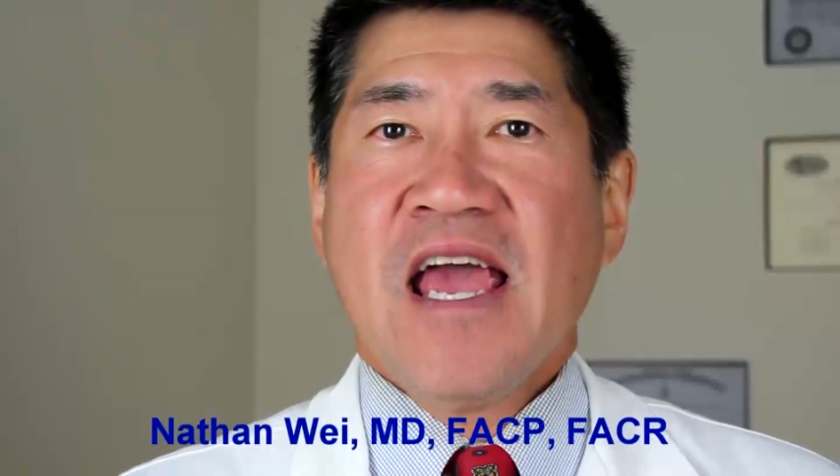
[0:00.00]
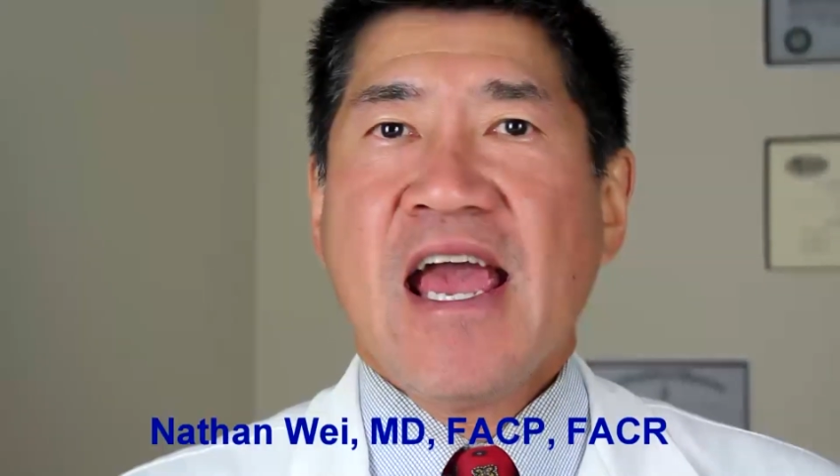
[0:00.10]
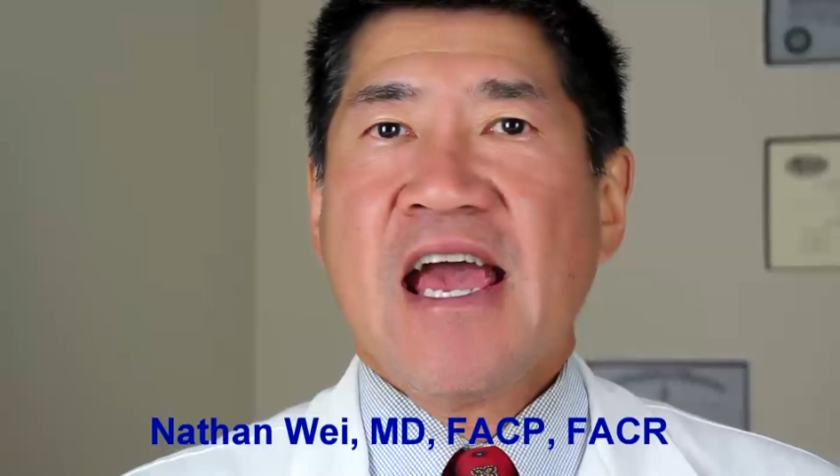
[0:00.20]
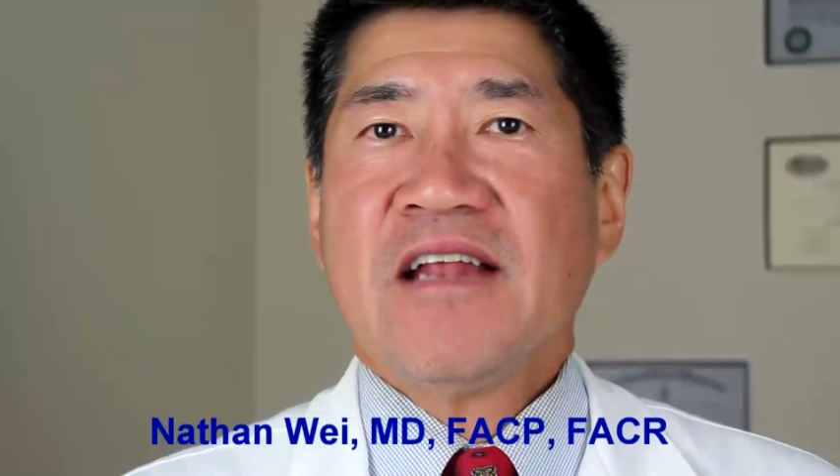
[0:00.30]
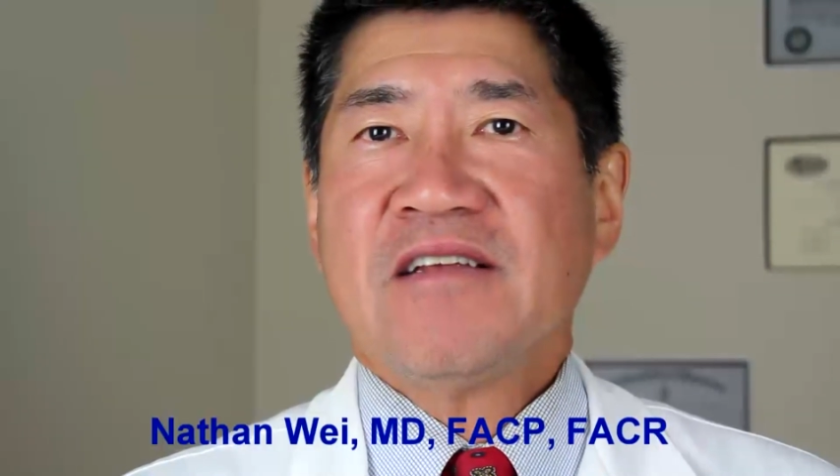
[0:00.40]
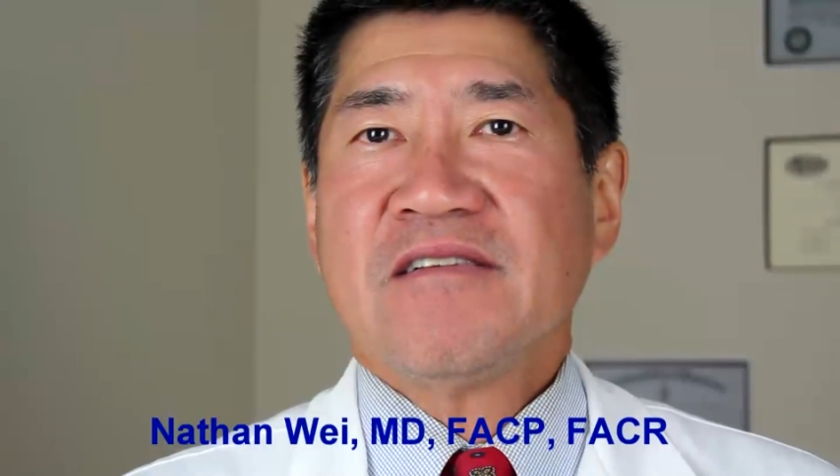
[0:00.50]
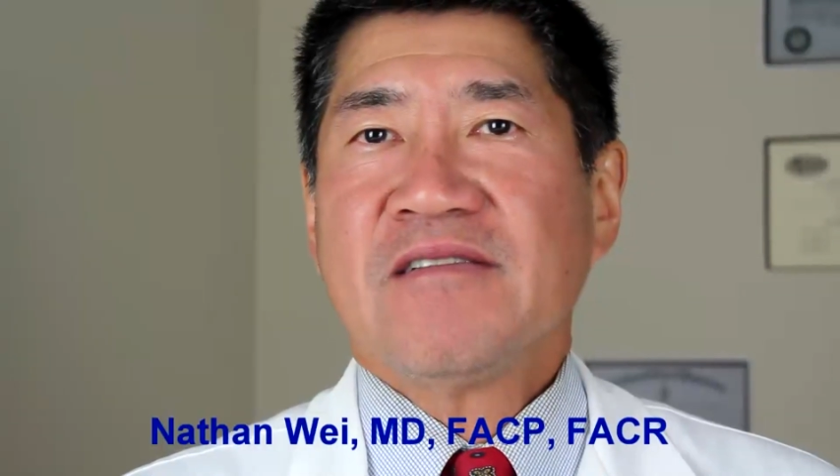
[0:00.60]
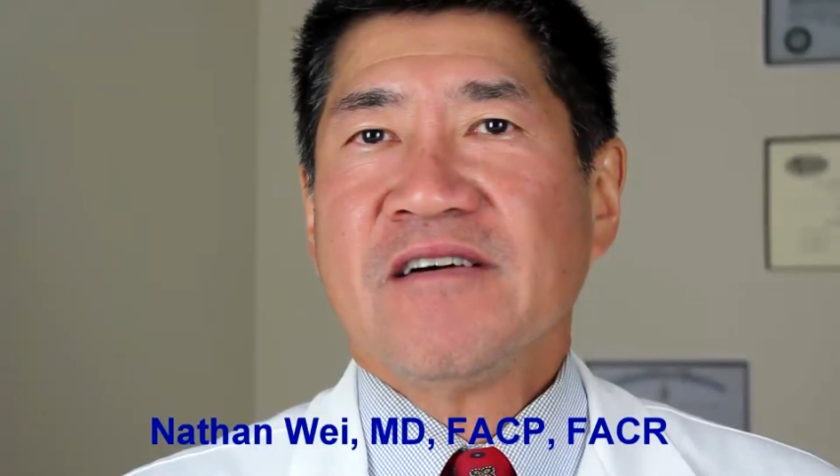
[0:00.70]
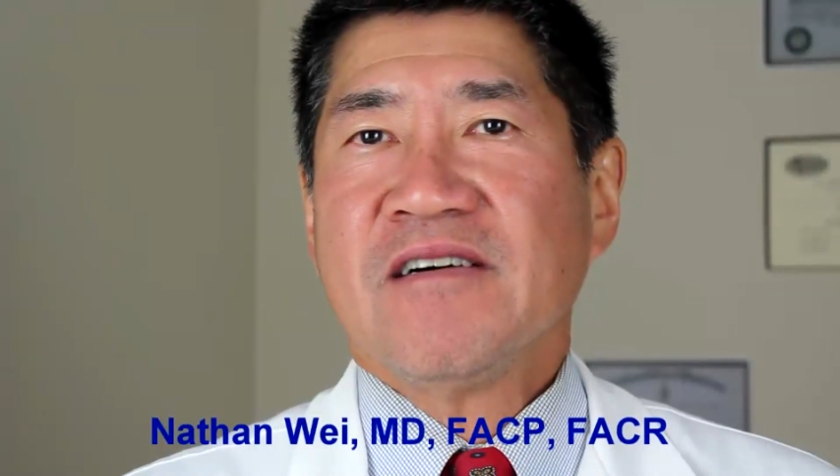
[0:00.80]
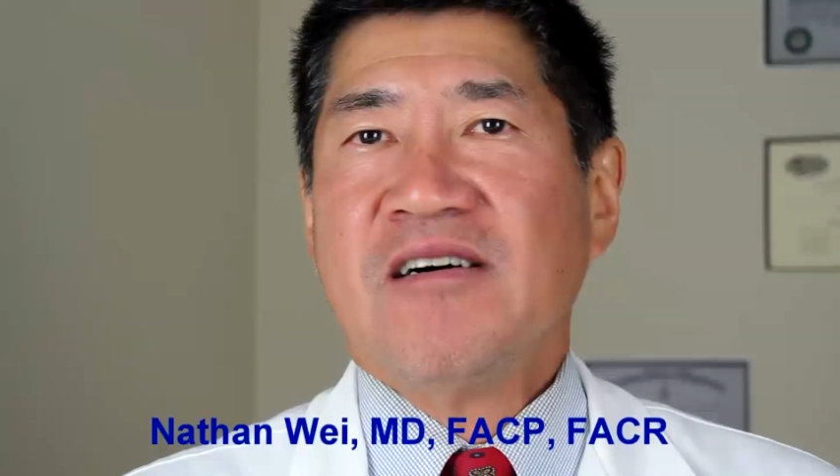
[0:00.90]
And
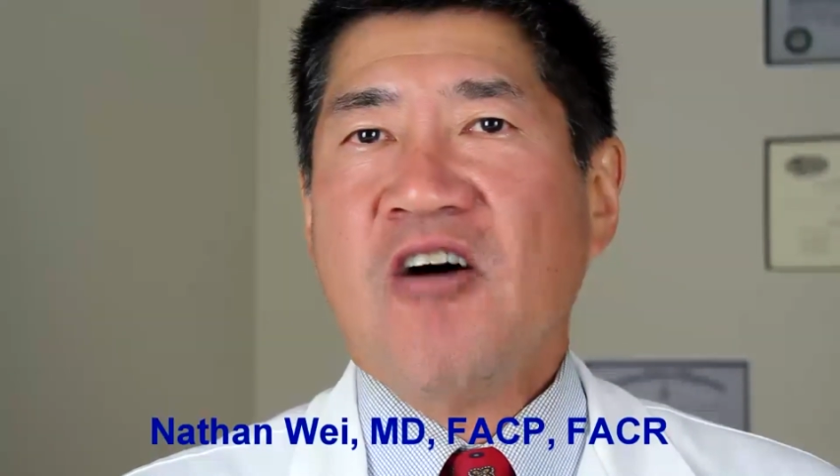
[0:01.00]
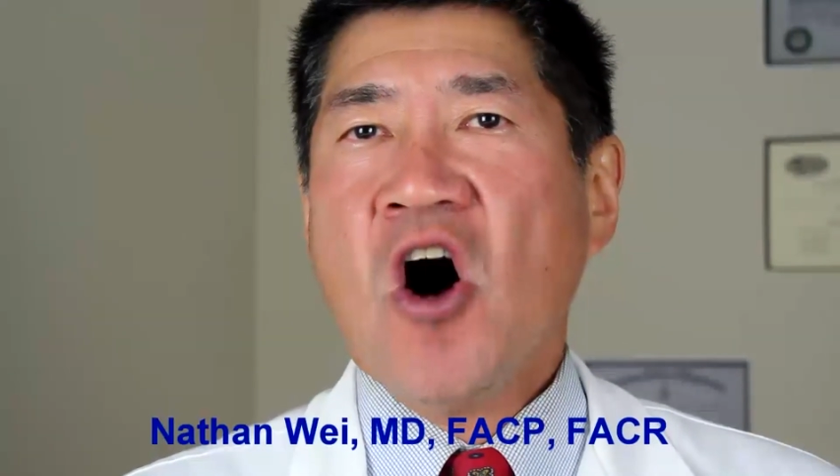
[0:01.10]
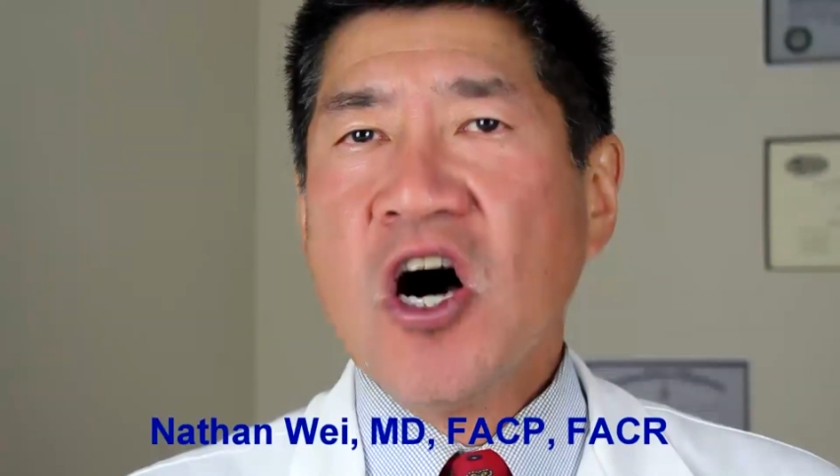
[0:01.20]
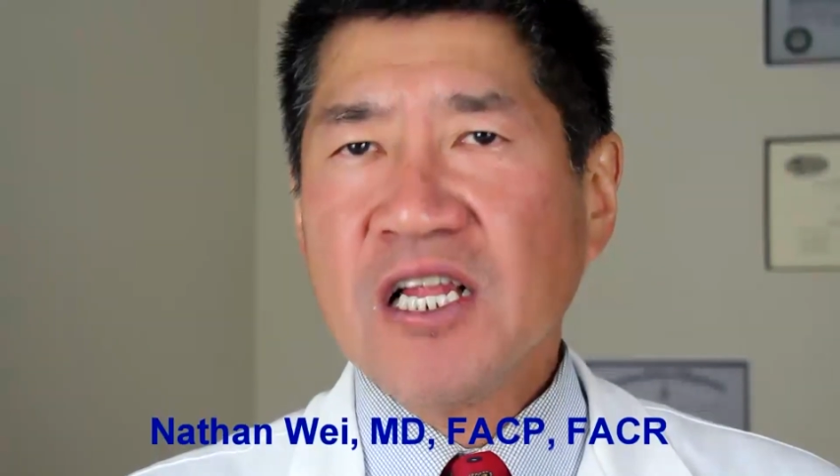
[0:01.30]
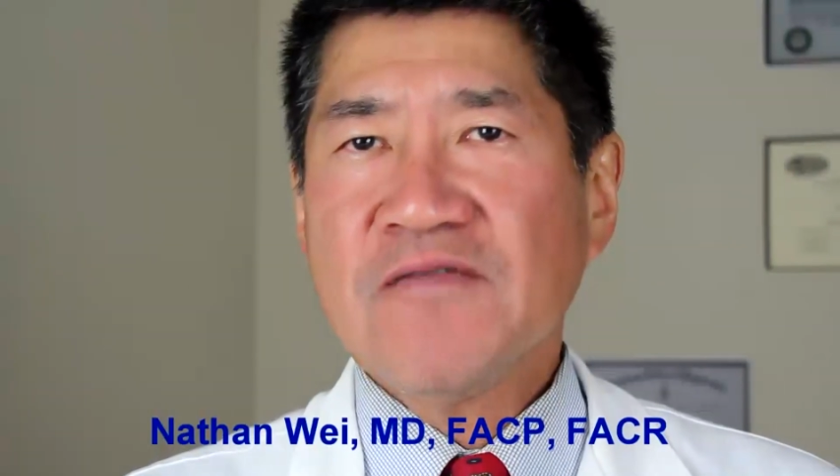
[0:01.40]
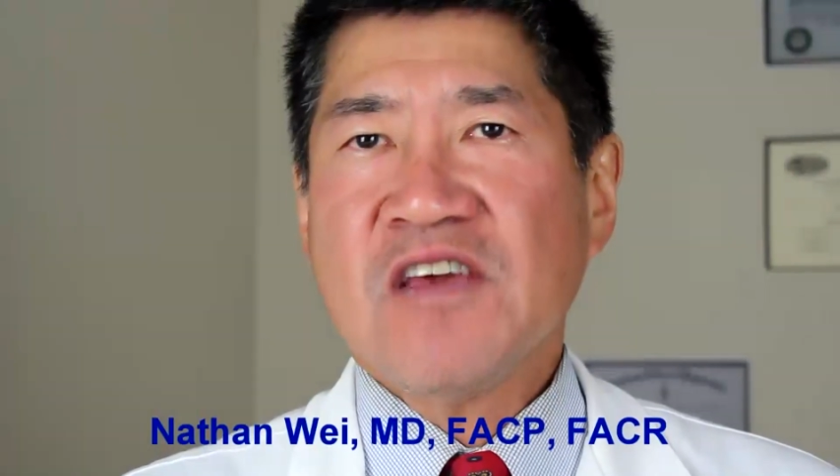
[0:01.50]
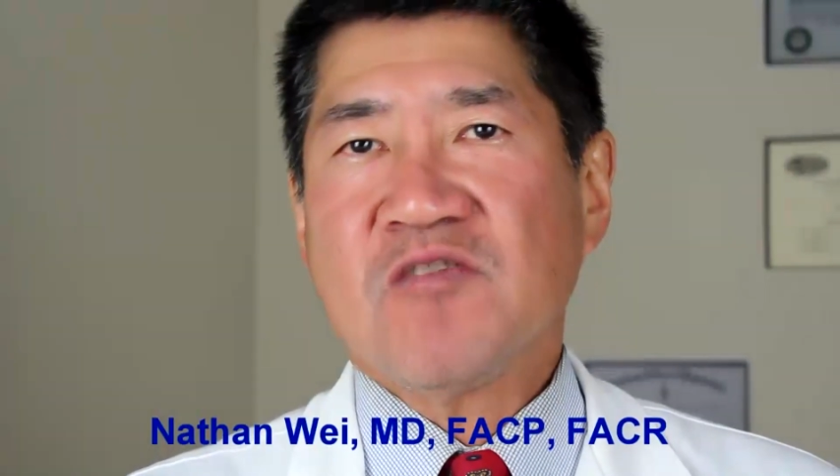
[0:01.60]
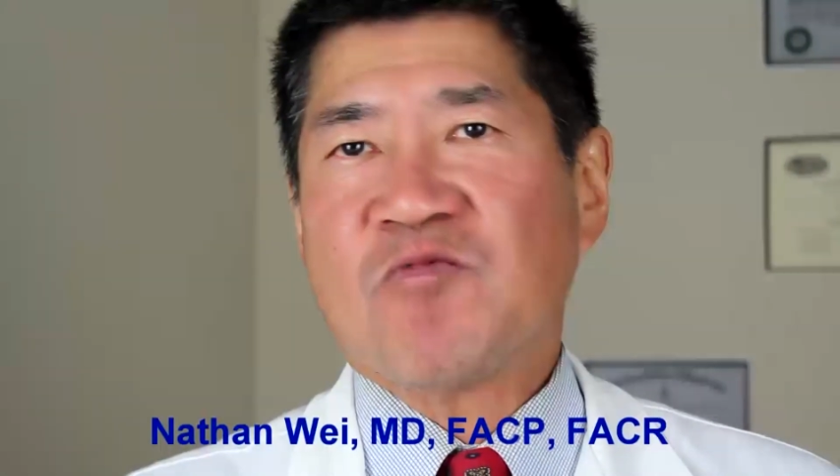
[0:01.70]
all of these